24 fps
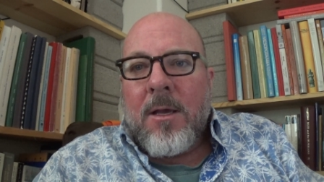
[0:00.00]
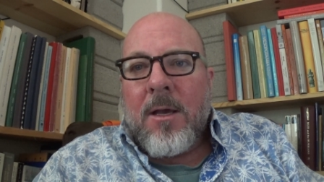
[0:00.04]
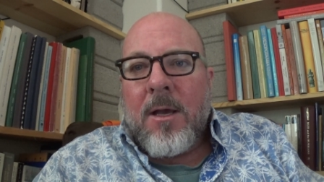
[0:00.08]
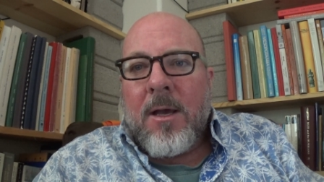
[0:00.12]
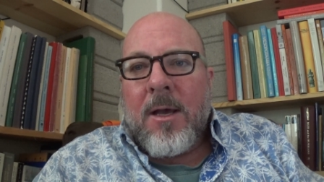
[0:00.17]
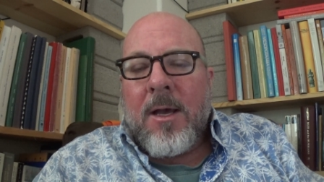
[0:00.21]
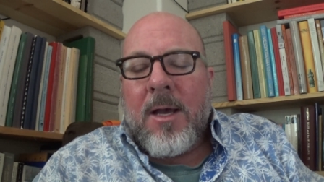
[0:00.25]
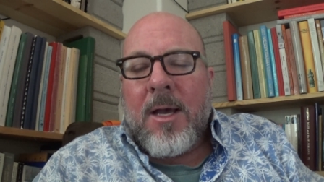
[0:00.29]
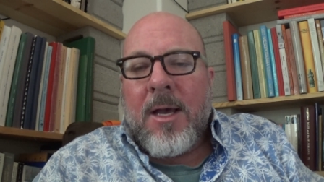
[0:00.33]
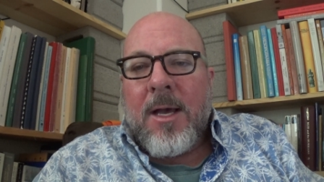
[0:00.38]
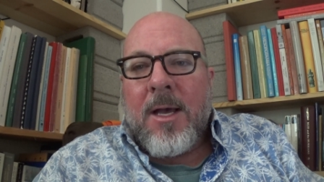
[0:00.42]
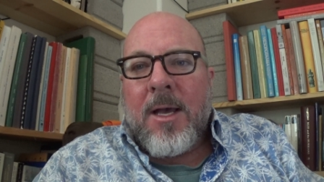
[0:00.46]

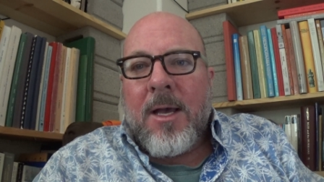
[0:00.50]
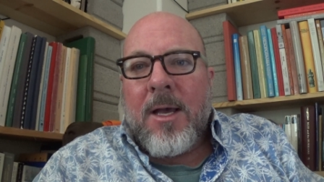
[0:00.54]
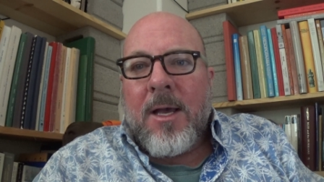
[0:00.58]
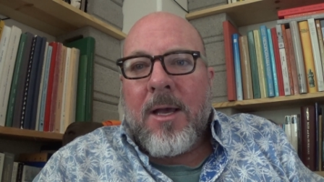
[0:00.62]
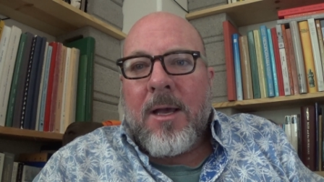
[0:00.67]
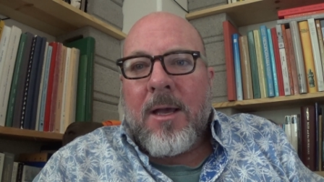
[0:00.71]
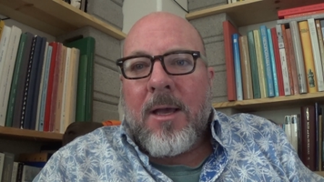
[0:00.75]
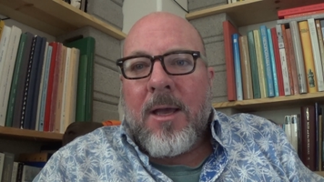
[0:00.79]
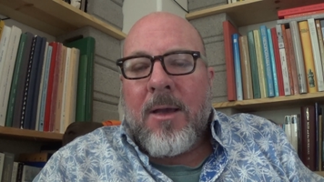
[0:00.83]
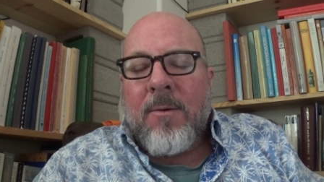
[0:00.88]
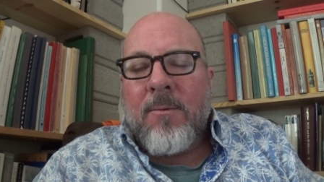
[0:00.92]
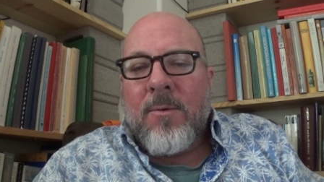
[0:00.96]

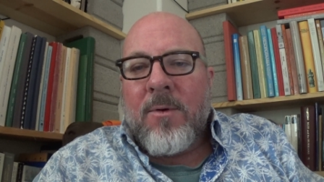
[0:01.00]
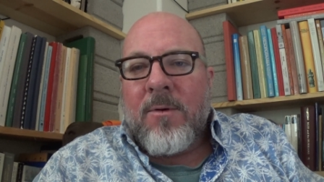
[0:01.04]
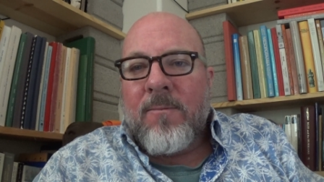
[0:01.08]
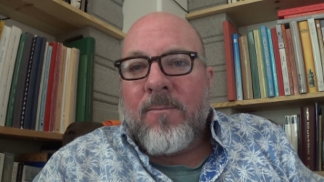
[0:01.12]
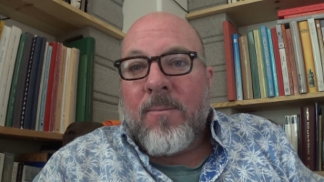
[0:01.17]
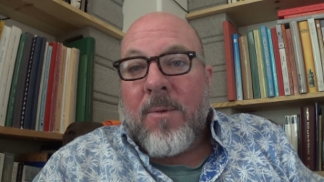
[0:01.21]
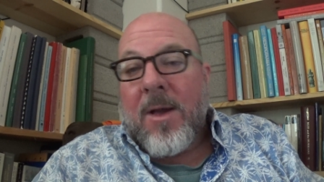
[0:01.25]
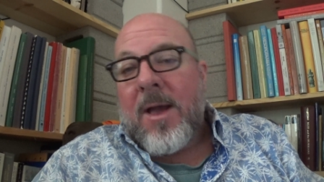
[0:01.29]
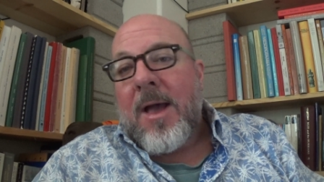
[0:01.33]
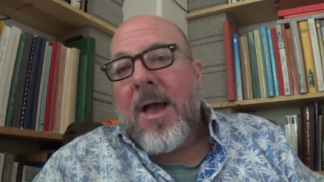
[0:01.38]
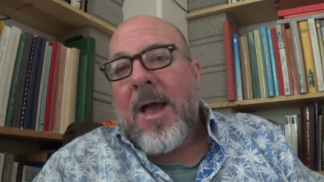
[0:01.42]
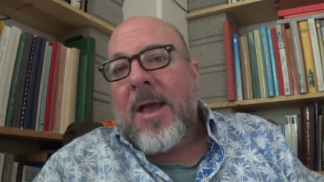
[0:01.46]
Uh, I would
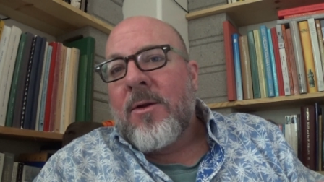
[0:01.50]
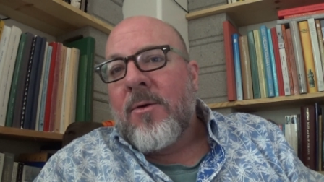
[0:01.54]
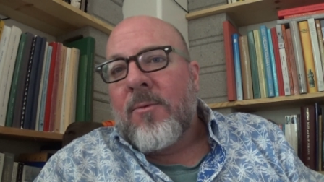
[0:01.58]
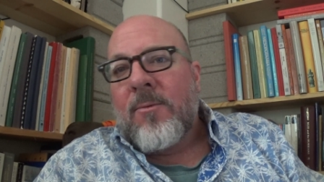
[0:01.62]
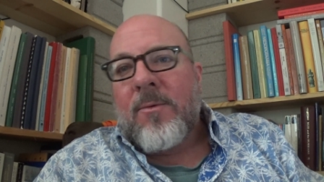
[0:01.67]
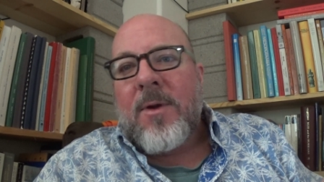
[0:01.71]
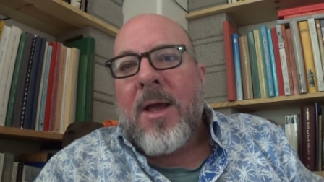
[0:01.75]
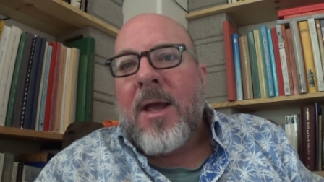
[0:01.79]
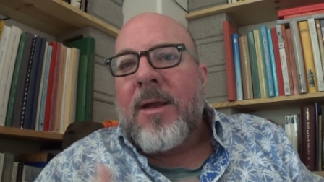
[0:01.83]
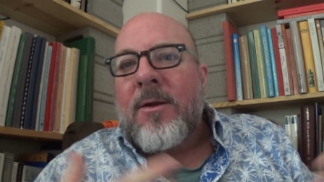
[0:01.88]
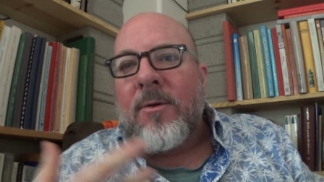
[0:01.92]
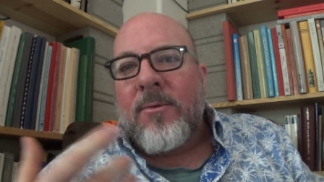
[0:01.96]
have. I
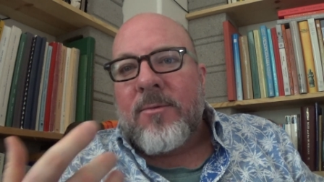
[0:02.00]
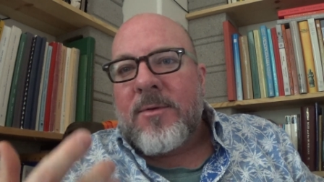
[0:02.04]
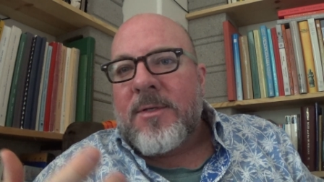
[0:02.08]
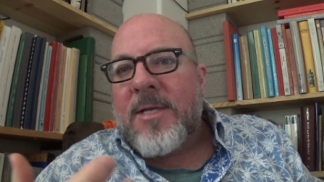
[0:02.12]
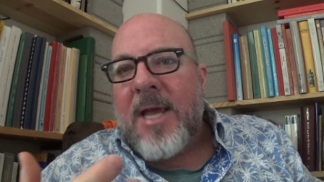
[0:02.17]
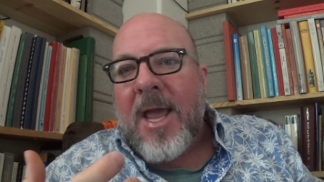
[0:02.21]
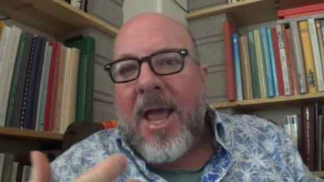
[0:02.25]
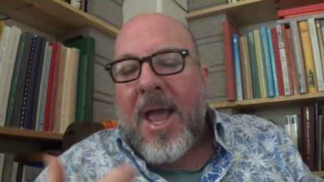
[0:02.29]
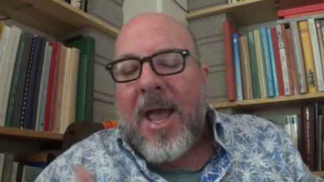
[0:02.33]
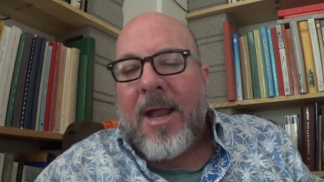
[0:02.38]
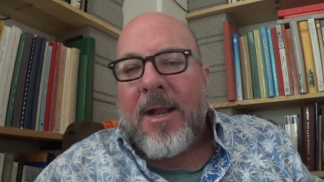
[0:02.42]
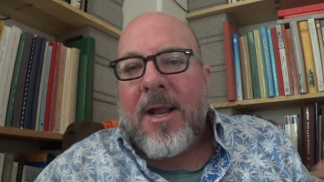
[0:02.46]
don't. I don't
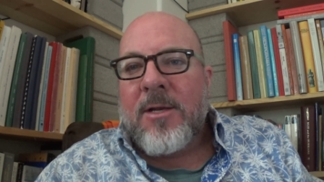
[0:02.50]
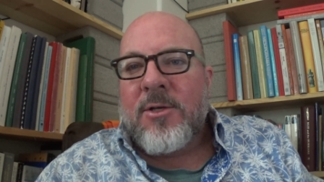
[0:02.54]
tan.